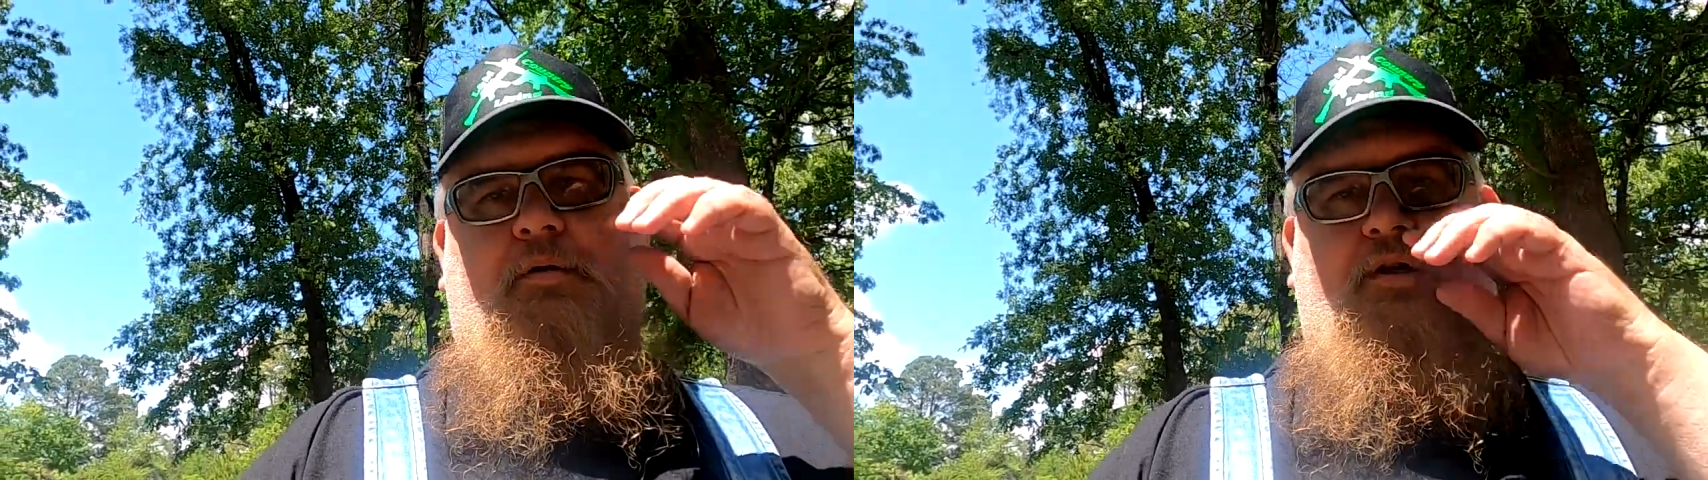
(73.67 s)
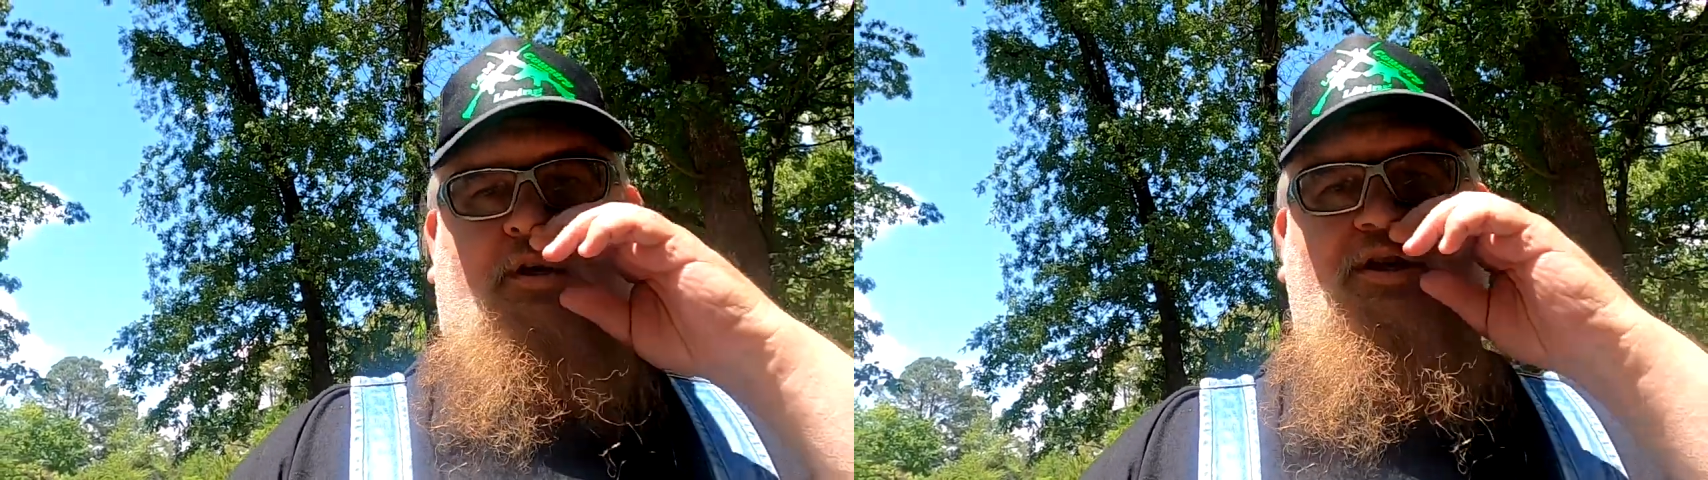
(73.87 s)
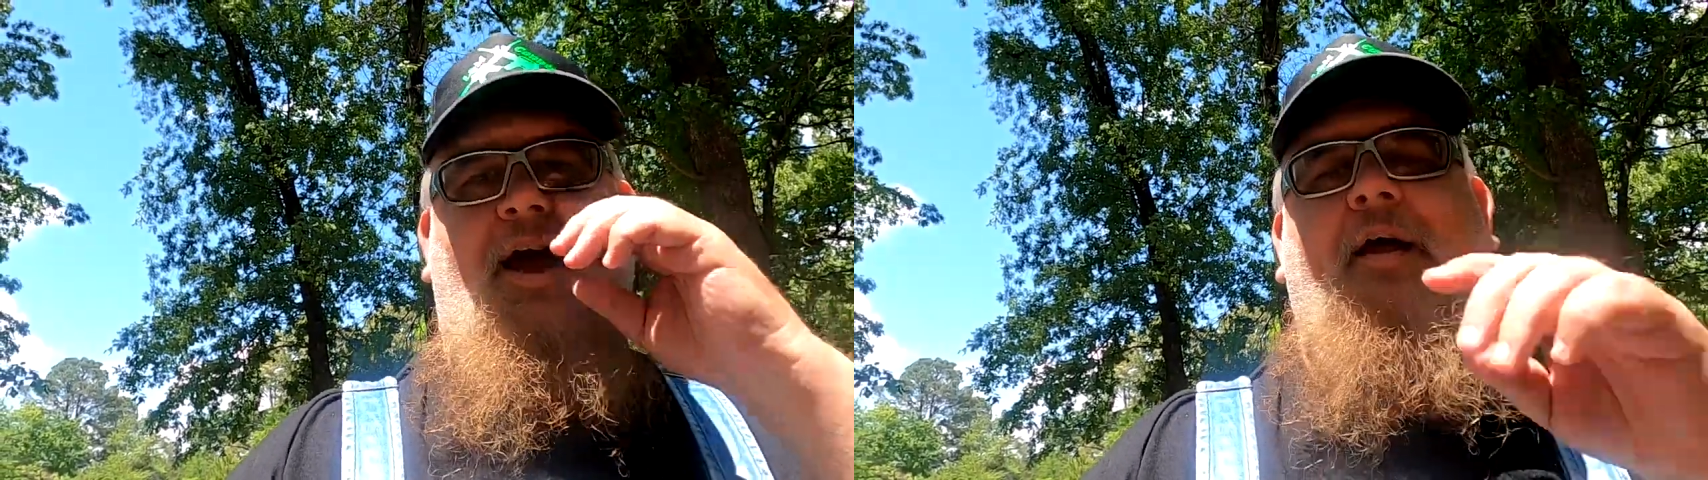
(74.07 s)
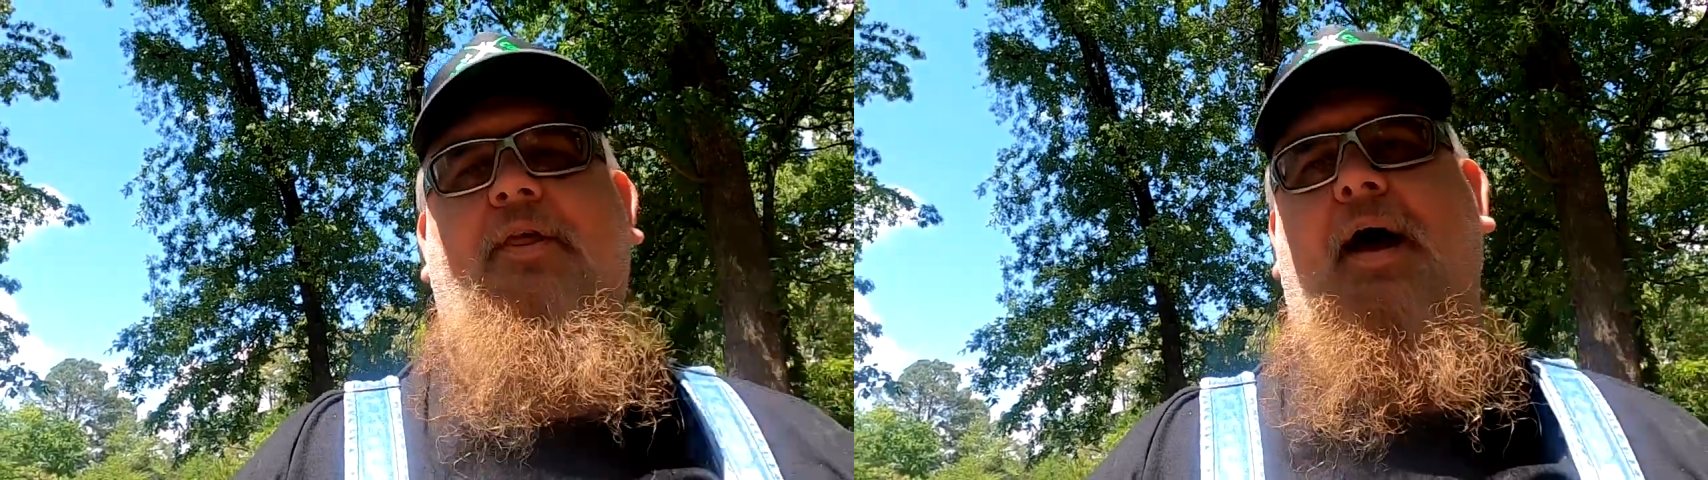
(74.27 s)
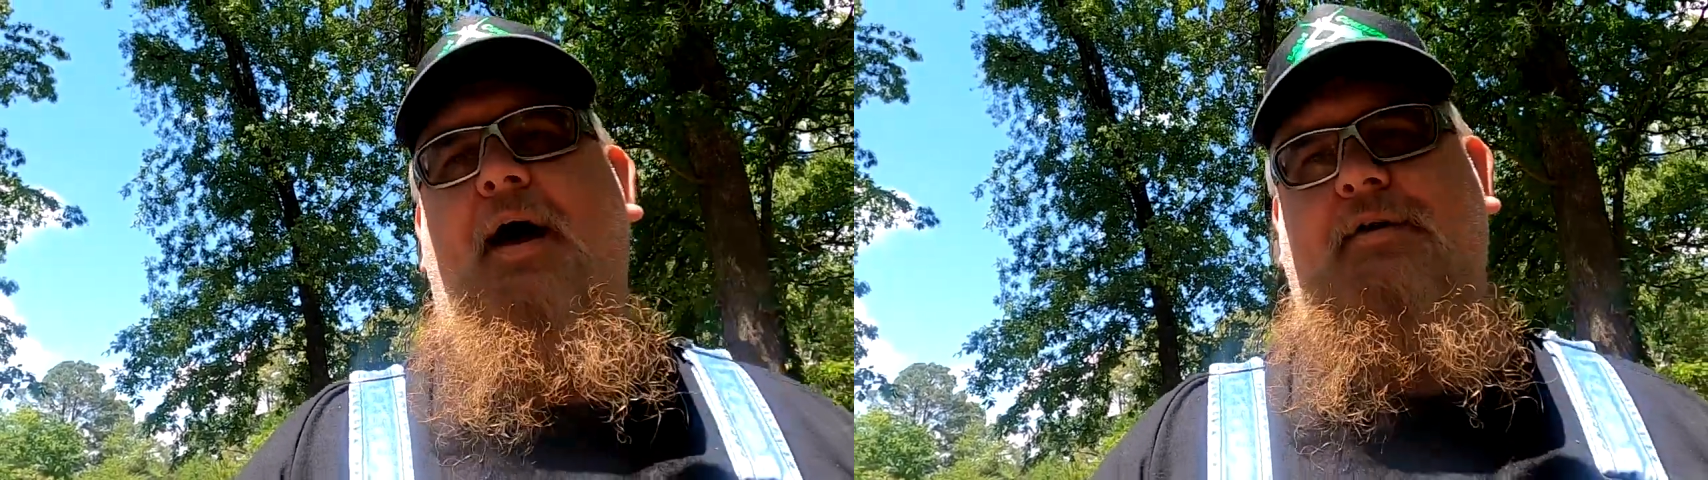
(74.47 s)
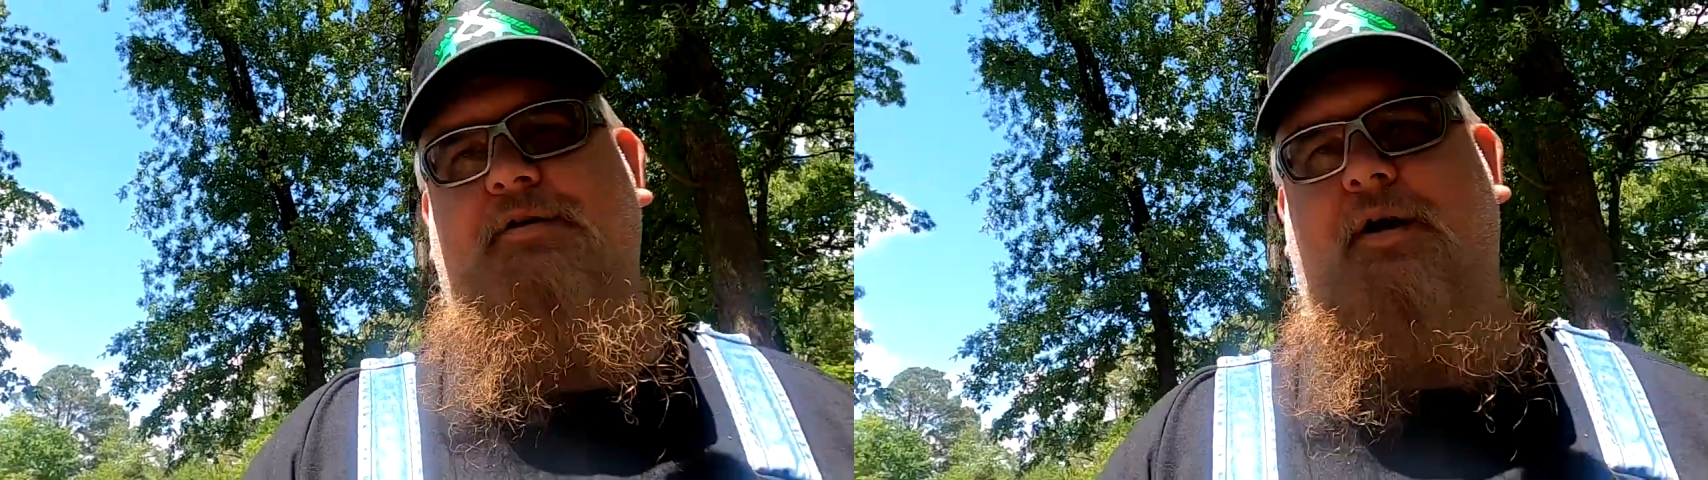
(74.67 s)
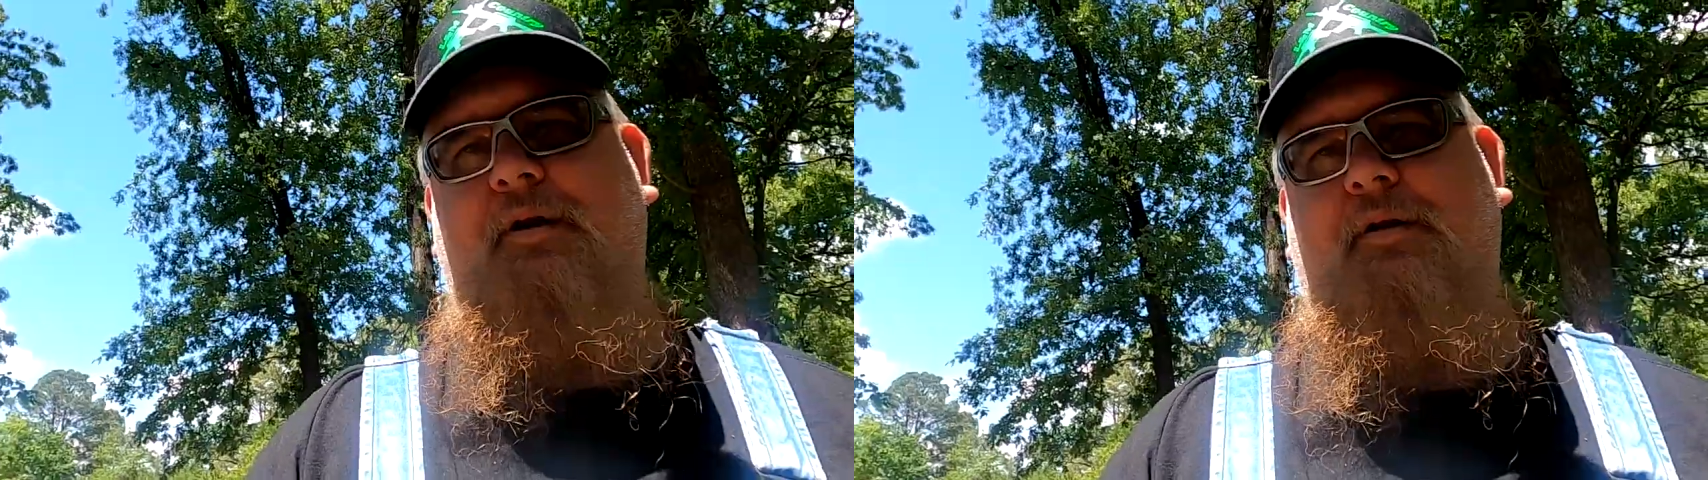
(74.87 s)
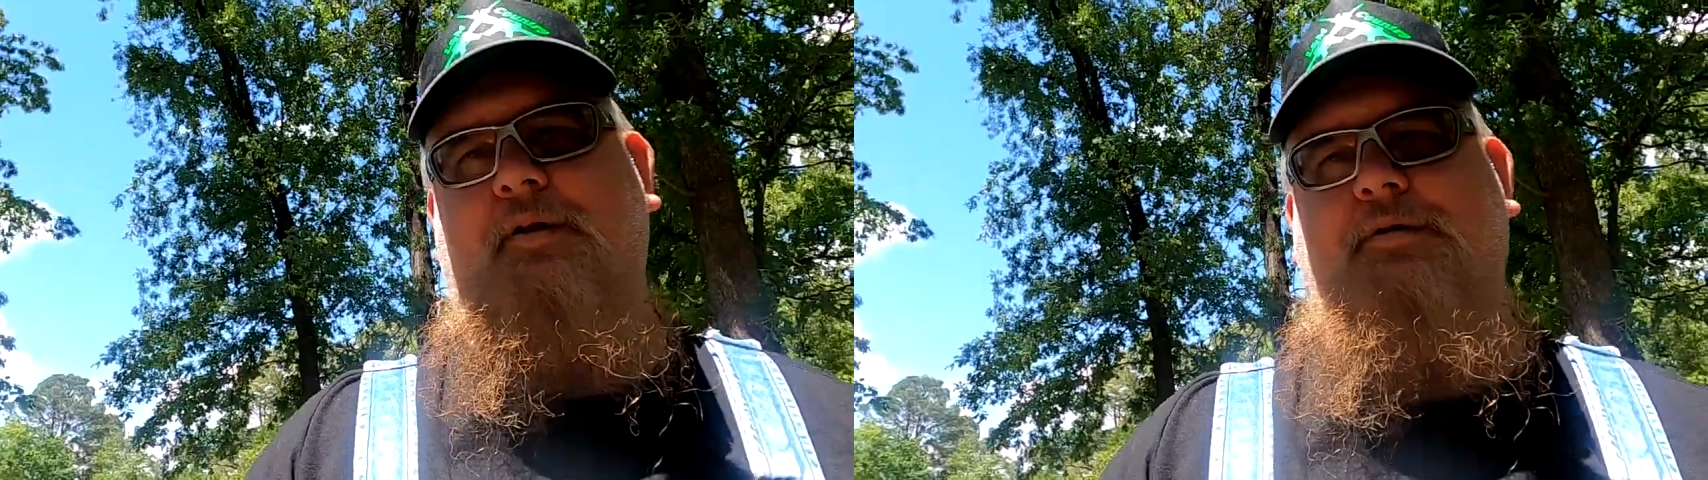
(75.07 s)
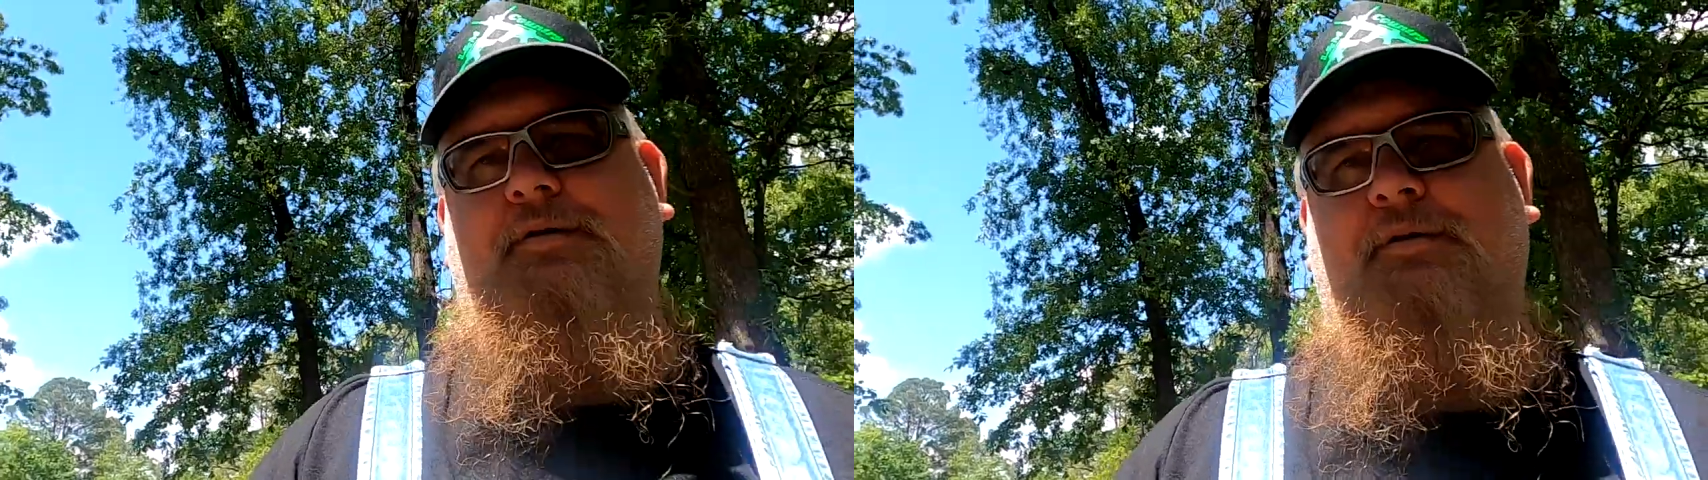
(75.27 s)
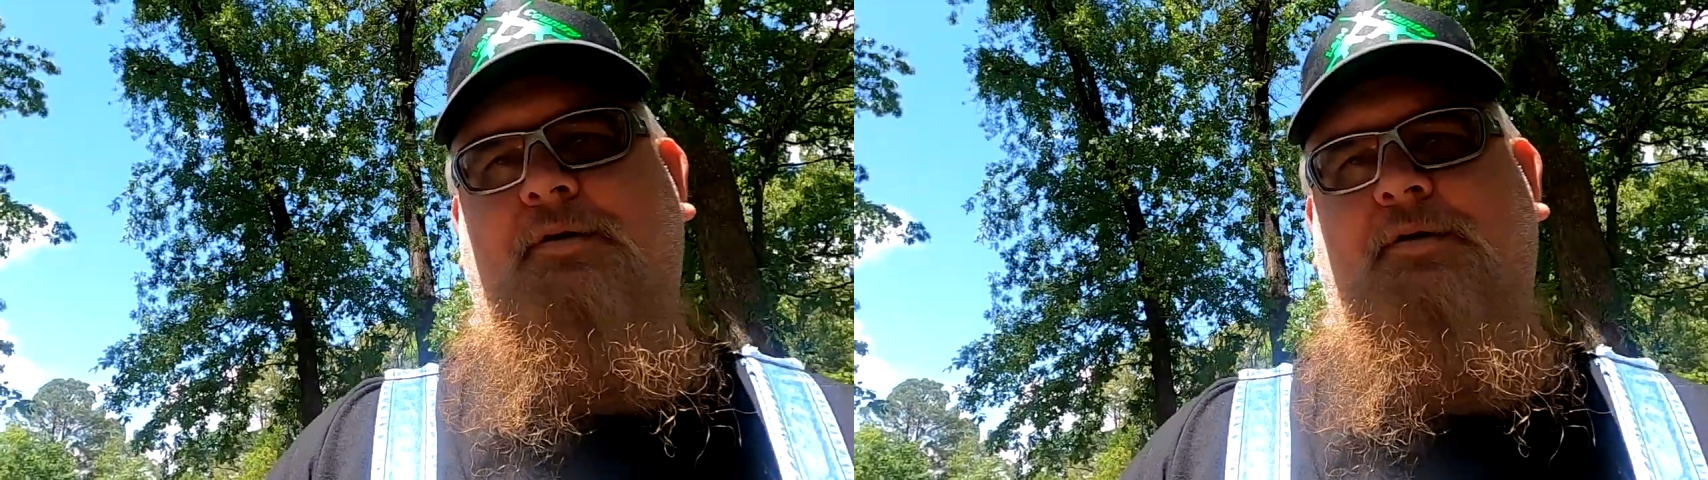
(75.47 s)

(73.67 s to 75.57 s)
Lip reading: To check the hydraulics,